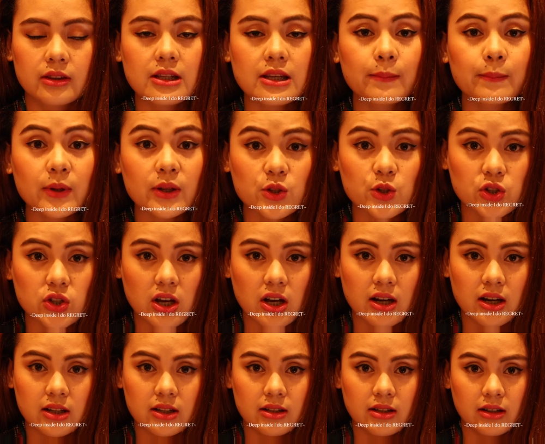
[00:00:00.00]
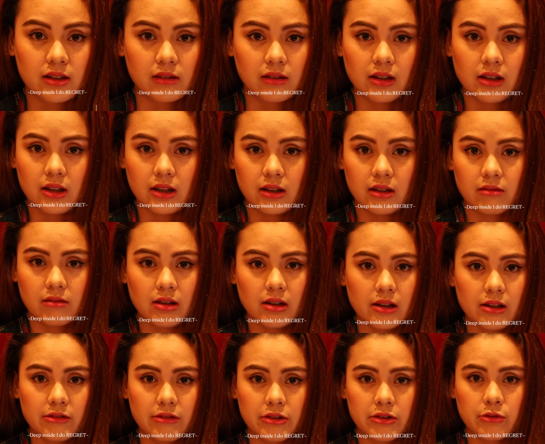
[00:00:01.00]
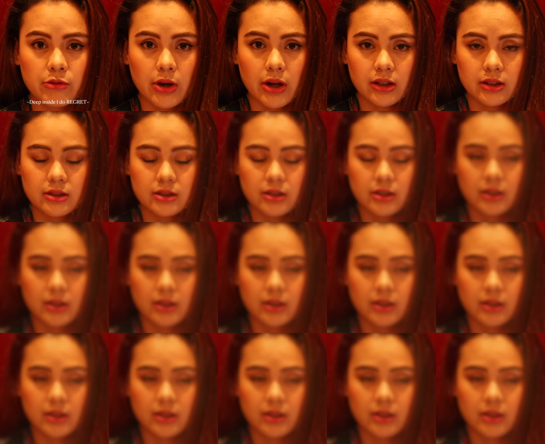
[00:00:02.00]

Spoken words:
deep inside, I really, really regret.